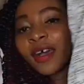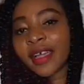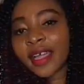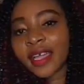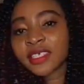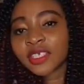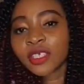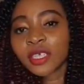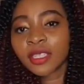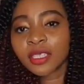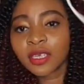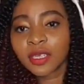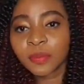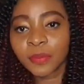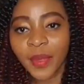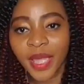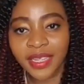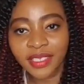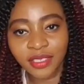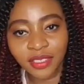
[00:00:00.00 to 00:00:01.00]
Okay, so a little
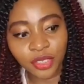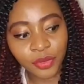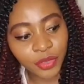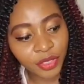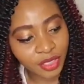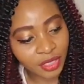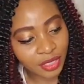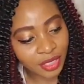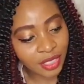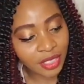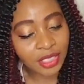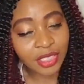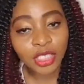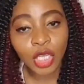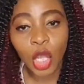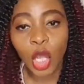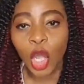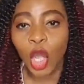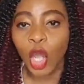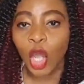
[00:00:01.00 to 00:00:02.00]
backstory to this.
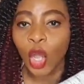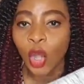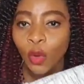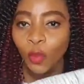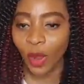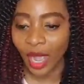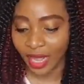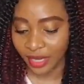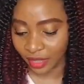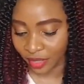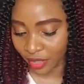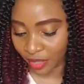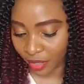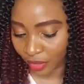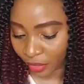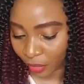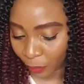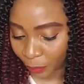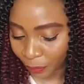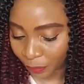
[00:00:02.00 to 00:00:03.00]
A while
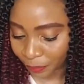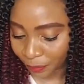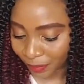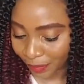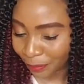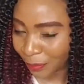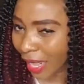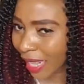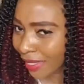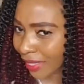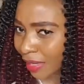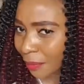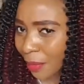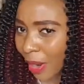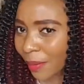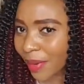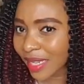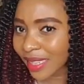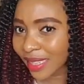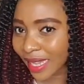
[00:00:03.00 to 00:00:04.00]
ago, I think
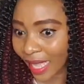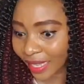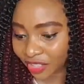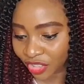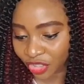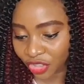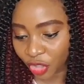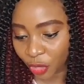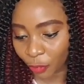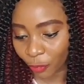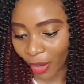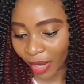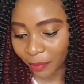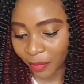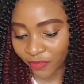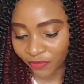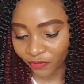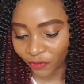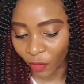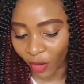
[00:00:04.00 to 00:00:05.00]
probably last year, right
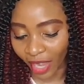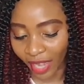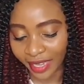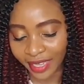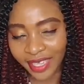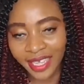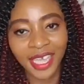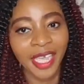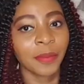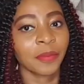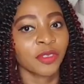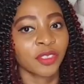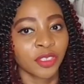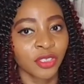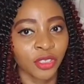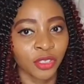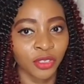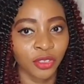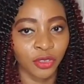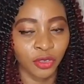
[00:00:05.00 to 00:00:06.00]
before I came
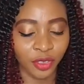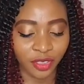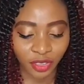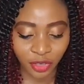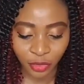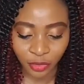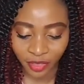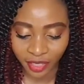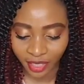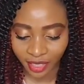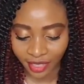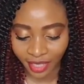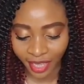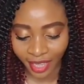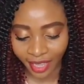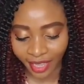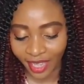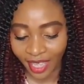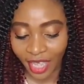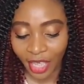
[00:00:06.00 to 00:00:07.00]
to
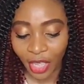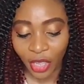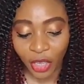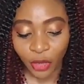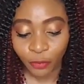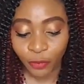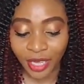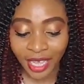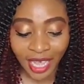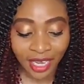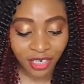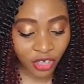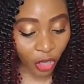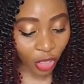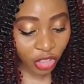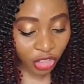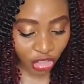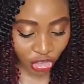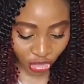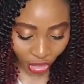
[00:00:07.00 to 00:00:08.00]
LA, we had
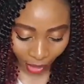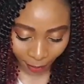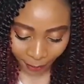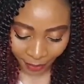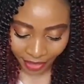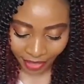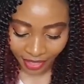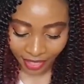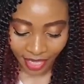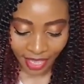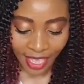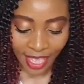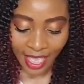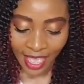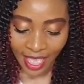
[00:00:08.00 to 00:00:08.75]
gone shopping.